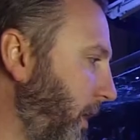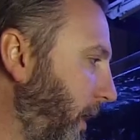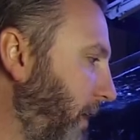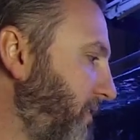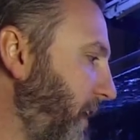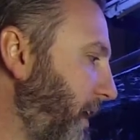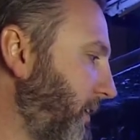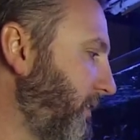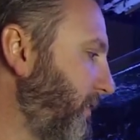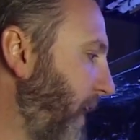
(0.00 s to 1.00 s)
and I
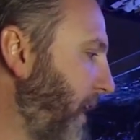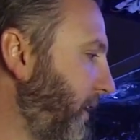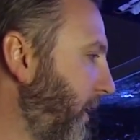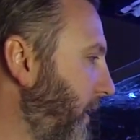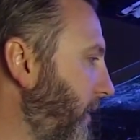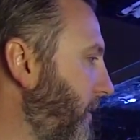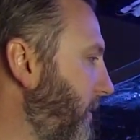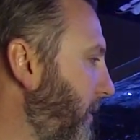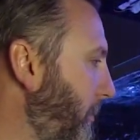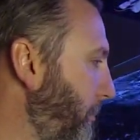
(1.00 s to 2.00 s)
finally find it
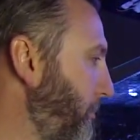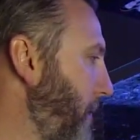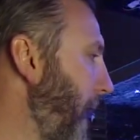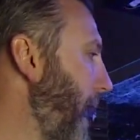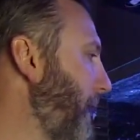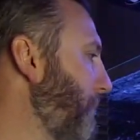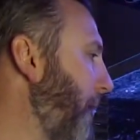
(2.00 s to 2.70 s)
back